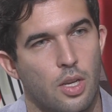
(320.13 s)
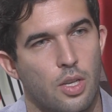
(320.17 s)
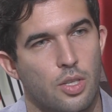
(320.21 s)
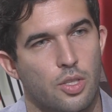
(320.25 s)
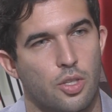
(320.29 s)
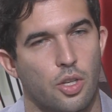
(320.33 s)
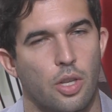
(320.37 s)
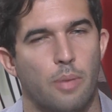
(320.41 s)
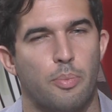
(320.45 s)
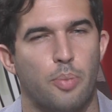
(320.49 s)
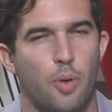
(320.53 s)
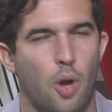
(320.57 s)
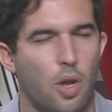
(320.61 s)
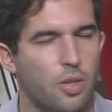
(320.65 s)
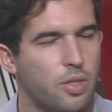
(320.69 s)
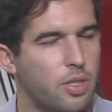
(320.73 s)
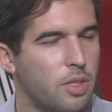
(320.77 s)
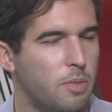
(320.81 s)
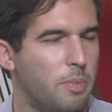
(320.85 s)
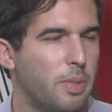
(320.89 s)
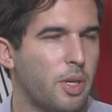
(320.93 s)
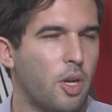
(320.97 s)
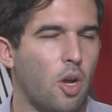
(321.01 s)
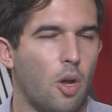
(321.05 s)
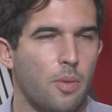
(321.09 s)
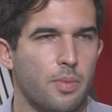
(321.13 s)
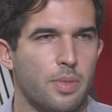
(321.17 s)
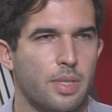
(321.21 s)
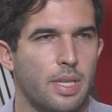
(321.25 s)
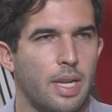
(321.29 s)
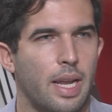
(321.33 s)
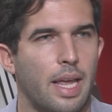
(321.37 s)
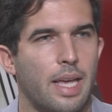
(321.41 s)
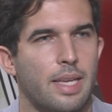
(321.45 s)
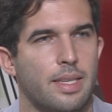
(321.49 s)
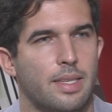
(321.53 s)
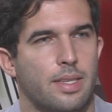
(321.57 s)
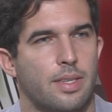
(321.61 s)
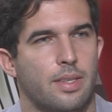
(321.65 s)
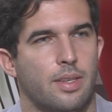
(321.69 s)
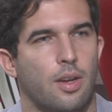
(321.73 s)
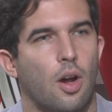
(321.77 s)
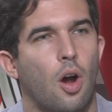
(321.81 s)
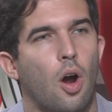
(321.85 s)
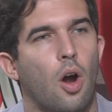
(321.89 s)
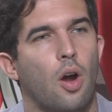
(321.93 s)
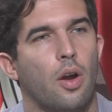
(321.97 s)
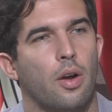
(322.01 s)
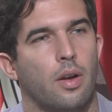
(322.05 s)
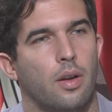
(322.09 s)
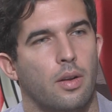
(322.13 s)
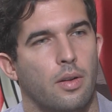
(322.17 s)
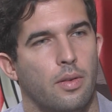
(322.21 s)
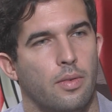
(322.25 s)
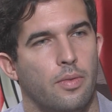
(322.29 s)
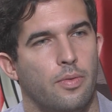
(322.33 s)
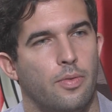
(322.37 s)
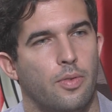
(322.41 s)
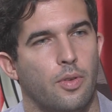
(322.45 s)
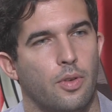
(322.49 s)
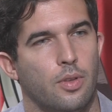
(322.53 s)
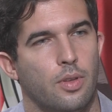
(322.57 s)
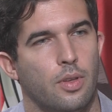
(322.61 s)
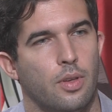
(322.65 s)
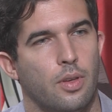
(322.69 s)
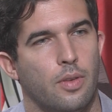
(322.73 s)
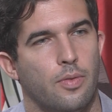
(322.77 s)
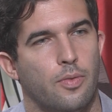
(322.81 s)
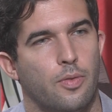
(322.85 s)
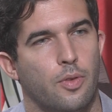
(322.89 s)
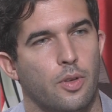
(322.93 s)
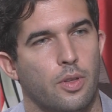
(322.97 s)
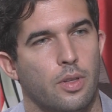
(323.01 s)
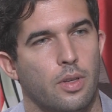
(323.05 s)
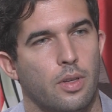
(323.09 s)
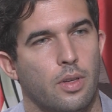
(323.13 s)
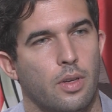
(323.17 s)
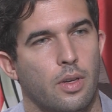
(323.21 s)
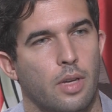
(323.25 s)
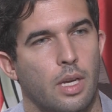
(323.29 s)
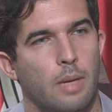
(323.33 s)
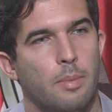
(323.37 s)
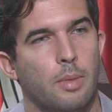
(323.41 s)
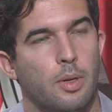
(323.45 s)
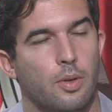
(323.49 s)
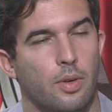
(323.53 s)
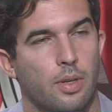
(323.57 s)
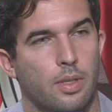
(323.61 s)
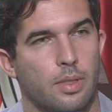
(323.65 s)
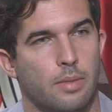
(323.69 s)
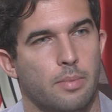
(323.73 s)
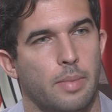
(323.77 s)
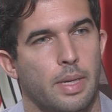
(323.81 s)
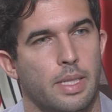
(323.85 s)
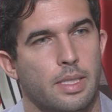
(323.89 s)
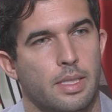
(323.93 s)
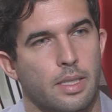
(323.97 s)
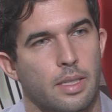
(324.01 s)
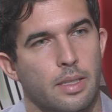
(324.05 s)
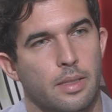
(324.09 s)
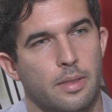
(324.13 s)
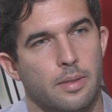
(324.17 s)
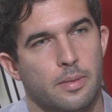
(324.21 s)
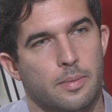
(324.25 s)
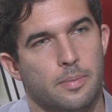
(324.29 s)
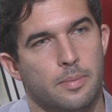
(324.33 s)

So the process becomes less hard for the immigrants, basically.